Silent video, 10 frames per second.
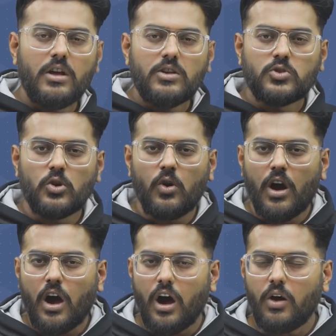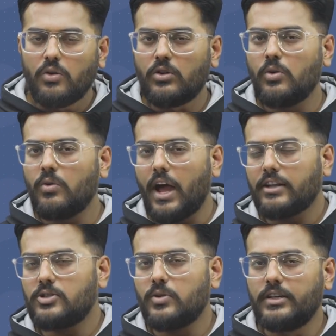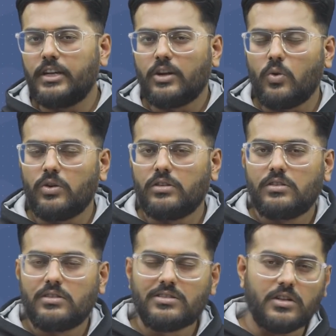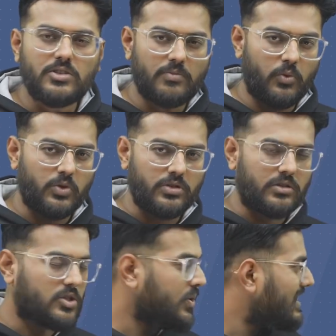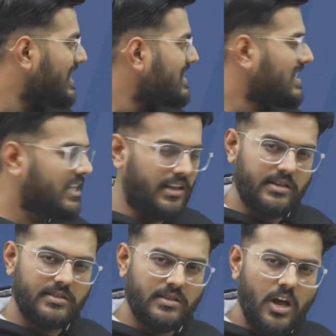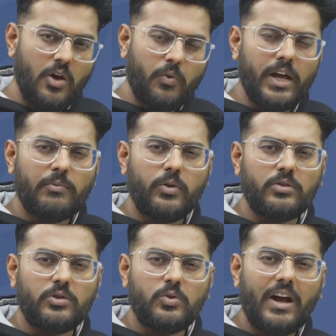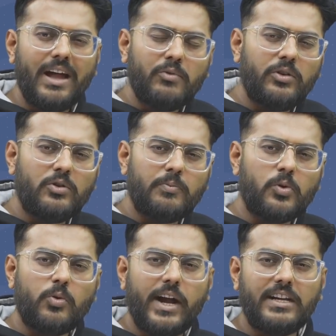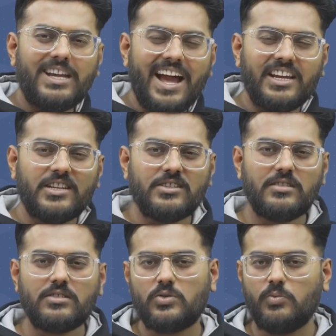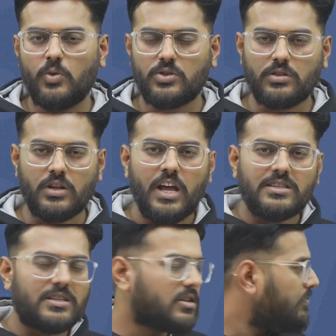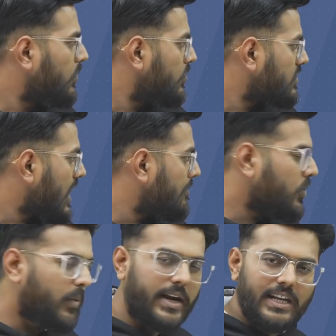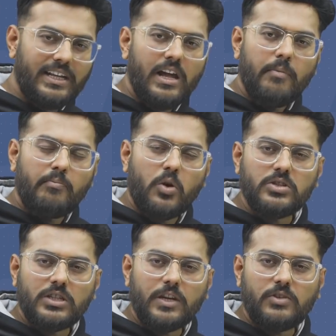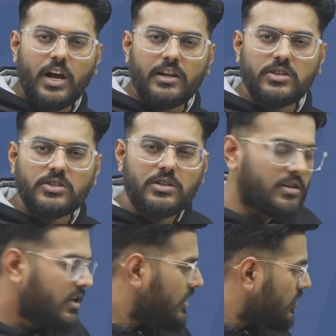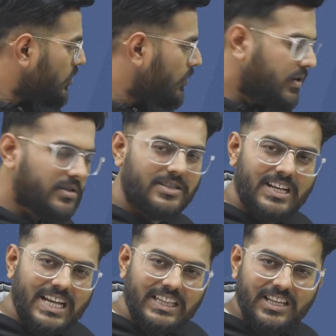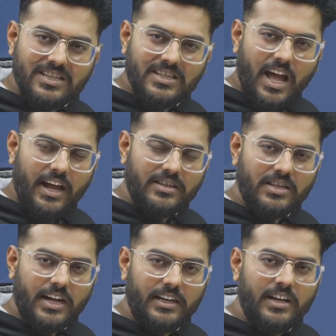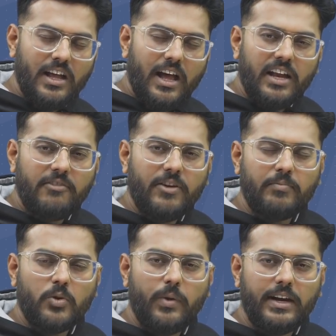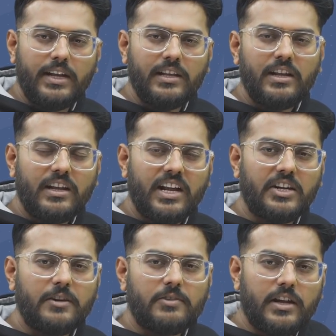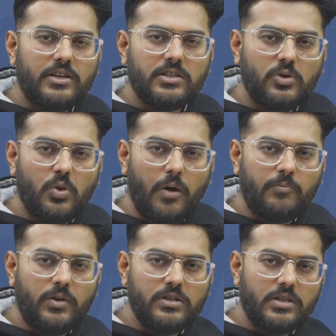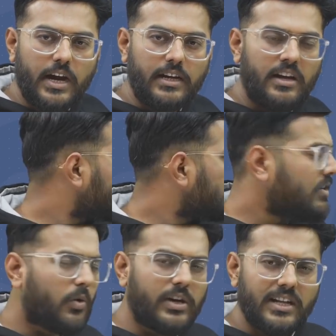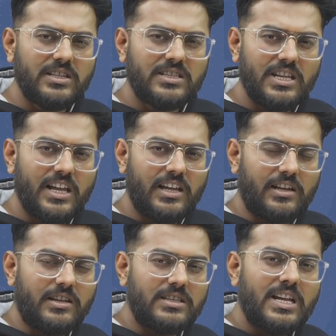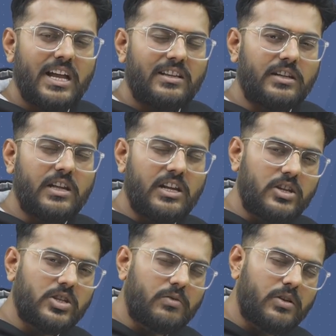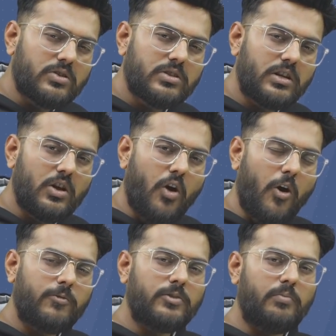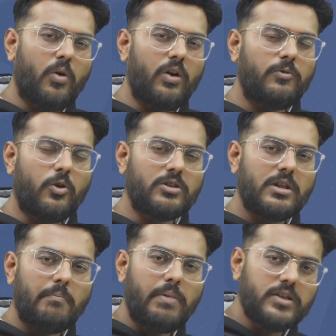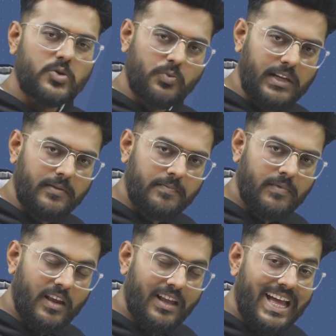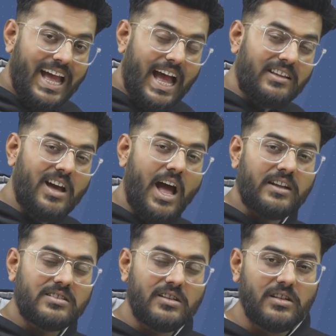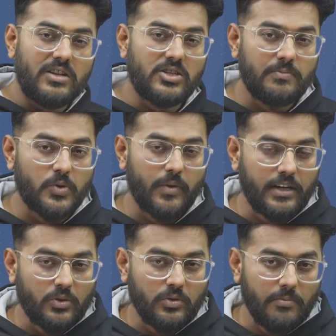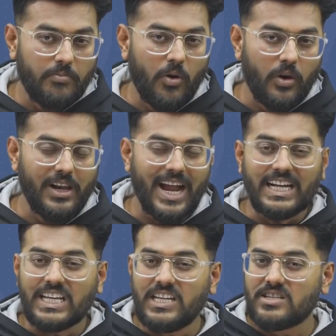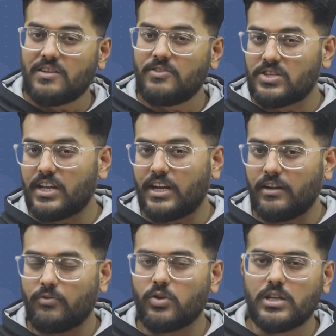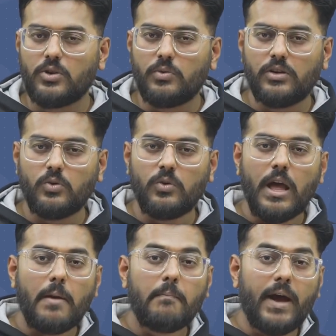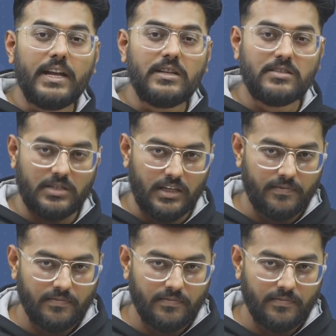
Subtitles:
So how to actually decode such a motion? So in this case, what I'm going to do, I'm going to provide directions to motion. Say suppose I'm providing positive direction towards this side, and if I'm providing negative direction to downward side, then what I can say is that the initial velocity of the ball was plus v, and the acceleration provided to the ball at each and every second was equal to minus g.